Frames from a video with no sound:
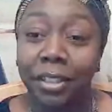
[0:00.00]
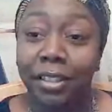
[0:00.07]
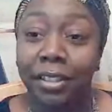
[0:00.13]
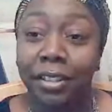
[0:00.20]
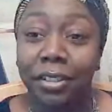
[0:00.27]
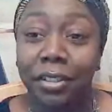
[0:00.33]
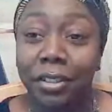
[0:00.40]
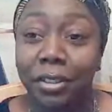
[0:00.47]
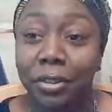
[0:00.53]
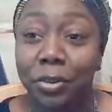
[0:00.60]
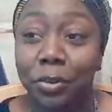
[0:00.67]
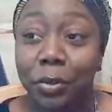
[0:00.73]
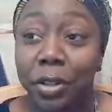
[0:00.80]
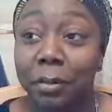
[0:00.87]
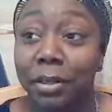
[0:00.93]
because
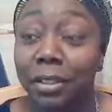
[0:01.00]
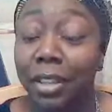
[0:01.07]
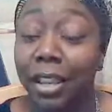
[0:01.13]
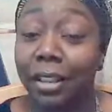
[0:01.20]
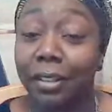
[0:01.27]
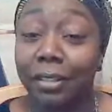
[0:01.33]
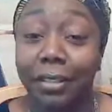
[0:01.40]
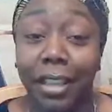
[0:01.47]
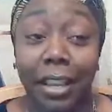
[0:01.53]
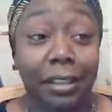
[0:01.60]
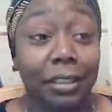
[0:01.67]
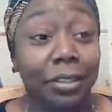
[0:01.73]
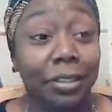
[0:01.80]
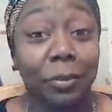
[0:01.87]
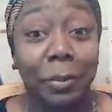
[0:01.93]
dreams take a little